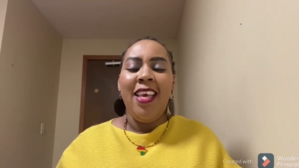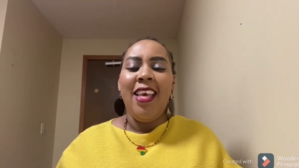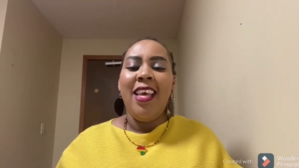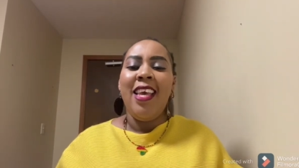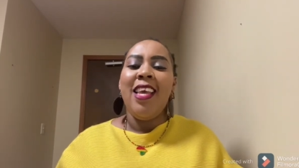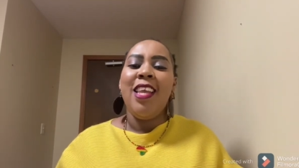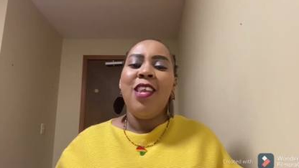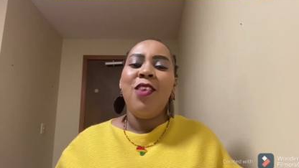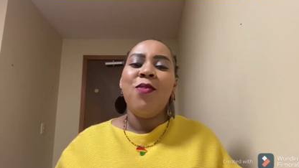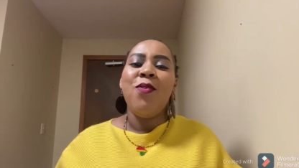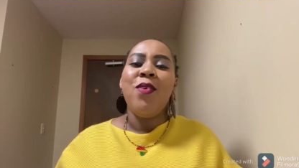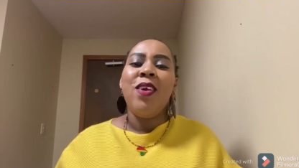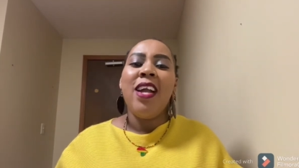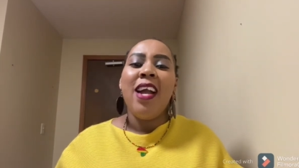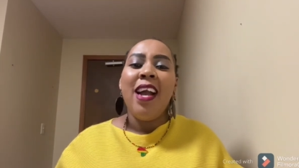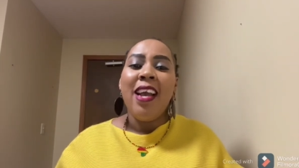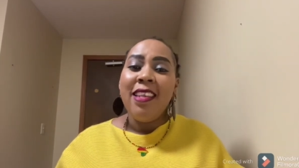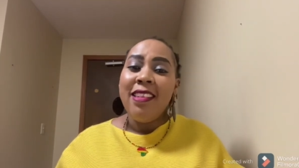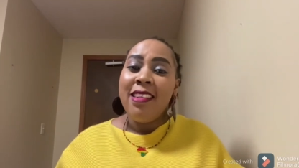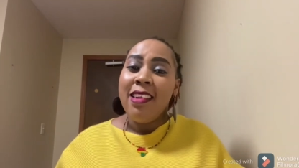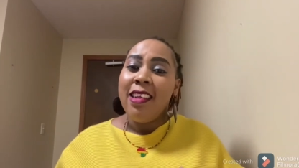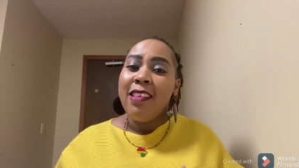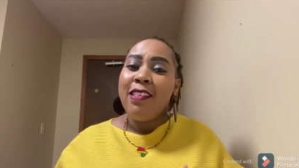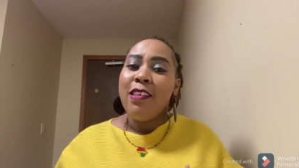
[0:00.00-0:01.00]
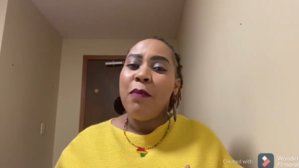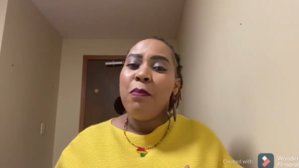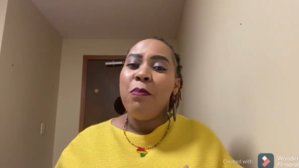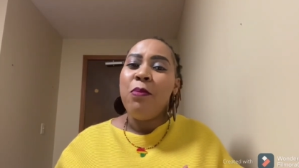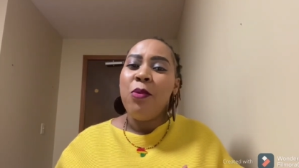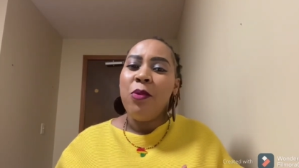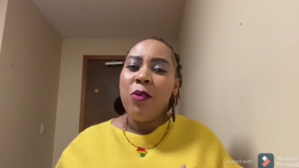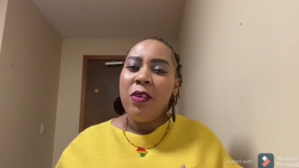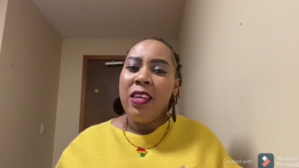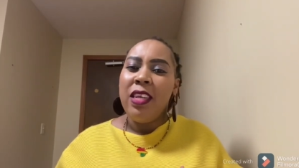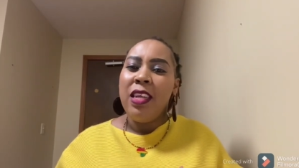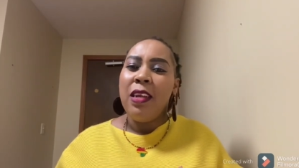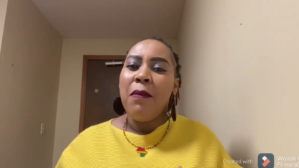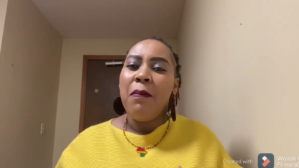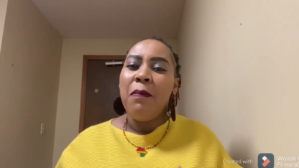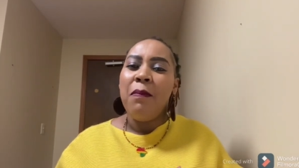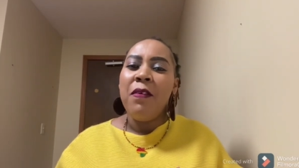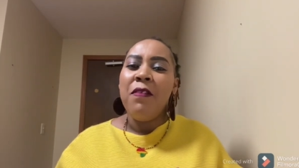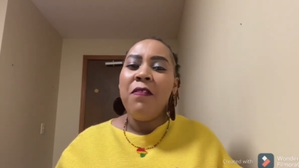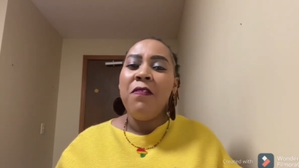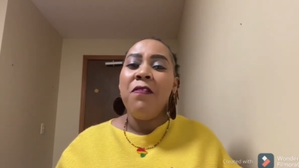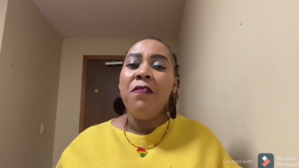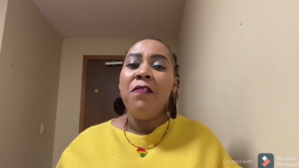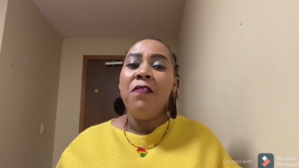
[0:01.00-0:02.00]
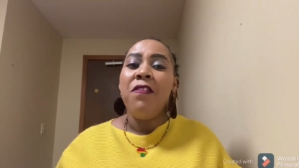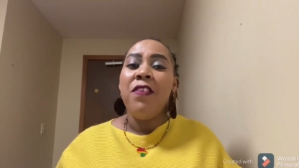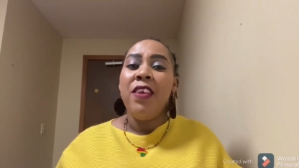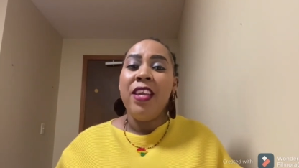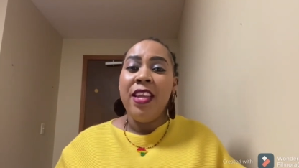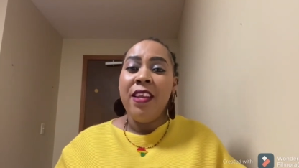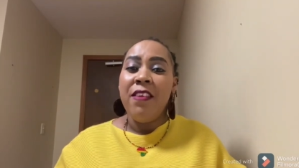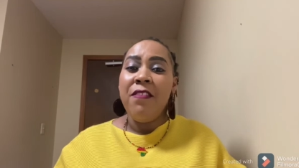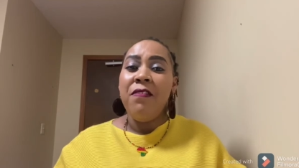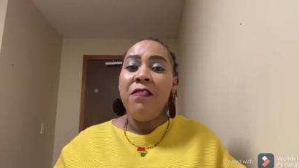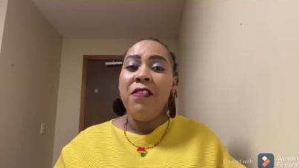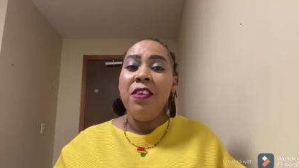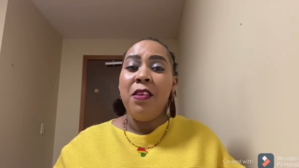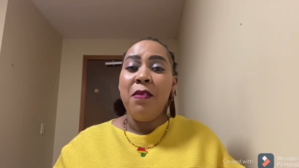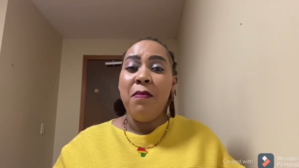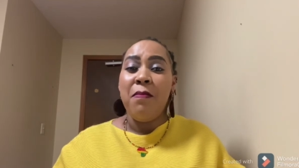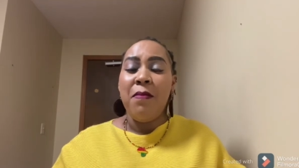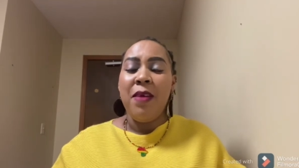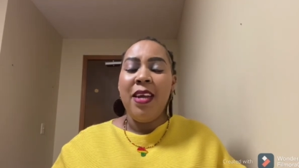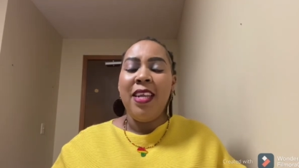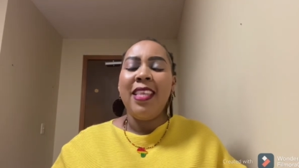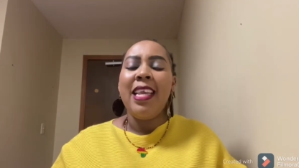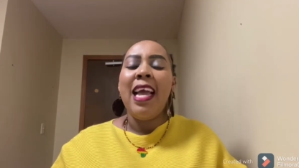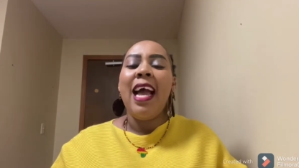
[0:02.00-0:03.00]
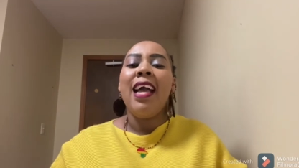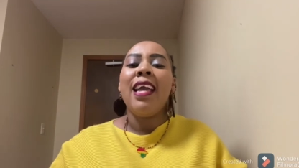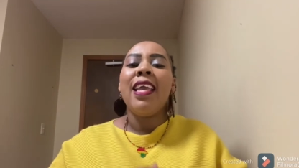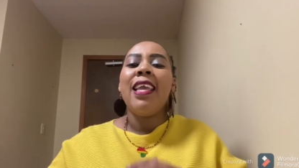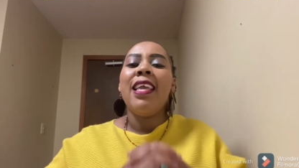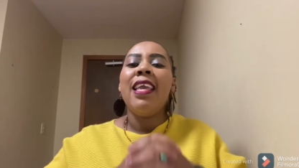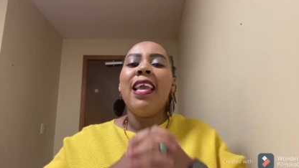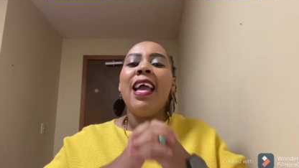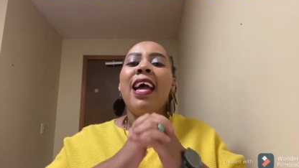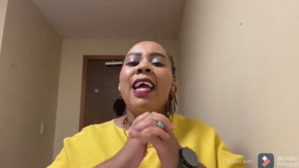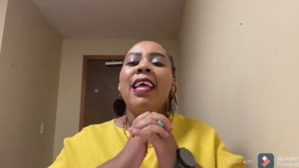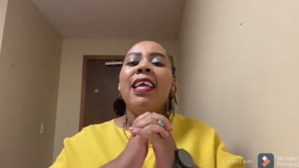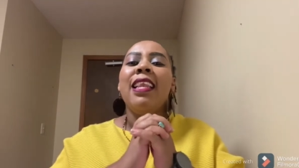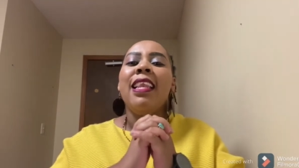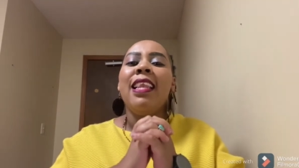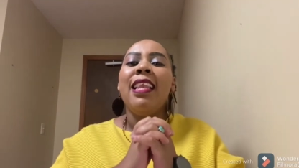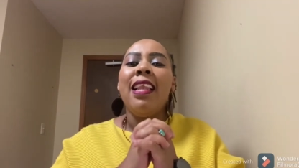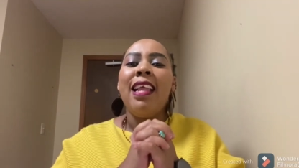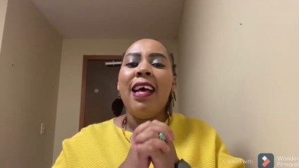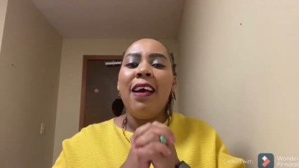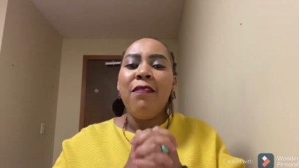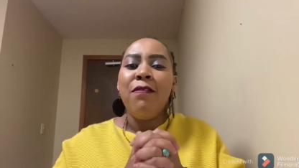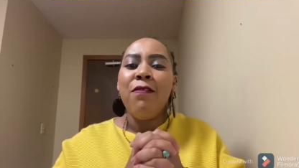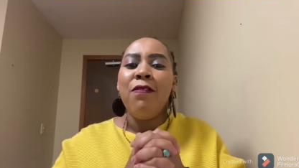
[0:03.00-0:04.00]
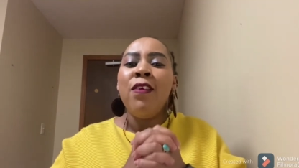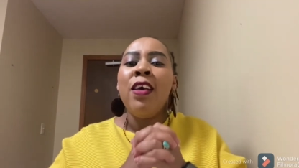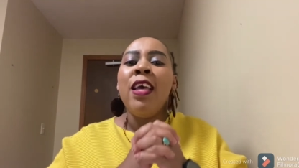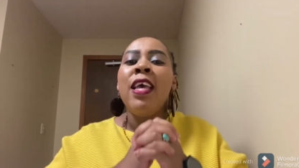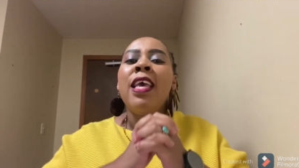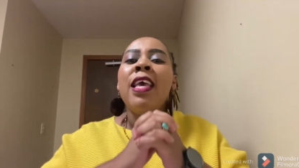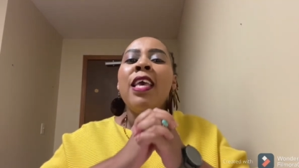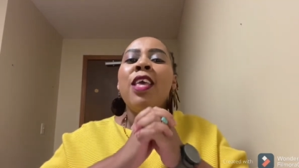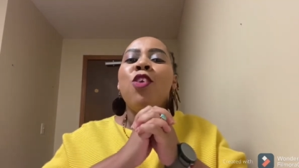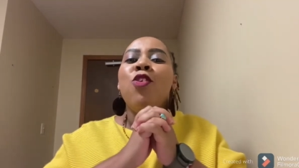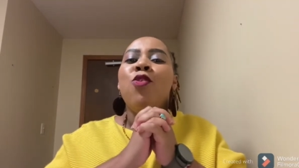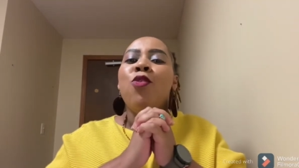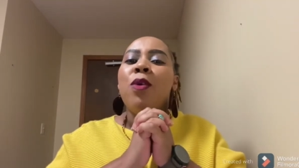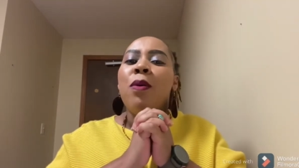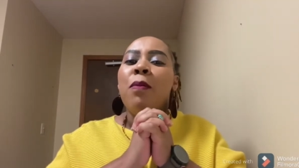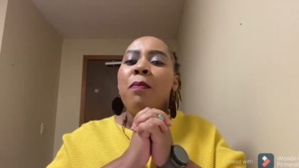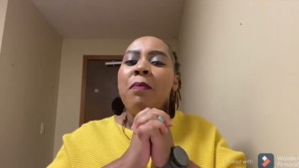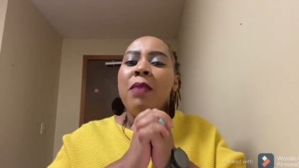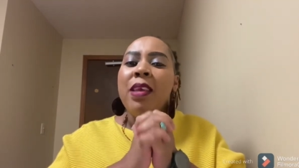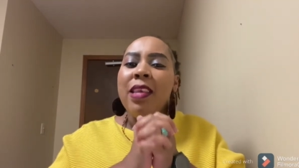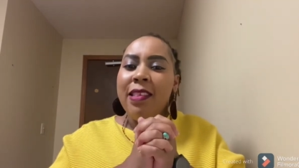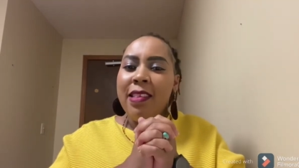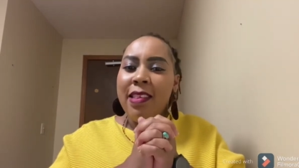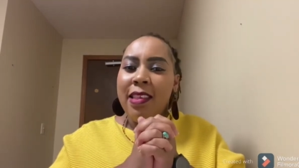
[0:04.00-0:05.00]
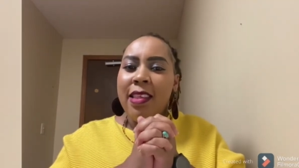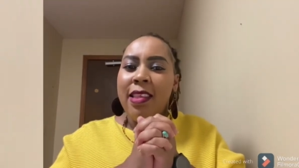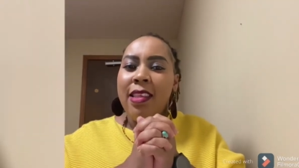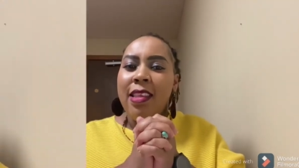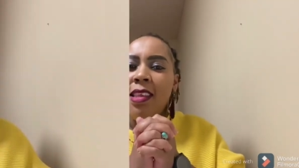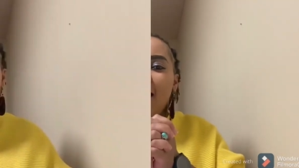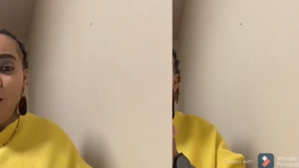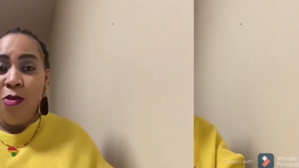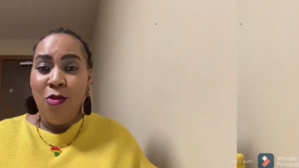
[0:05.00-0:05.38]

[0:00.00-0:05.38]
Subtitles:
and you guys are supporting me very, very much. Aki, I love your messages.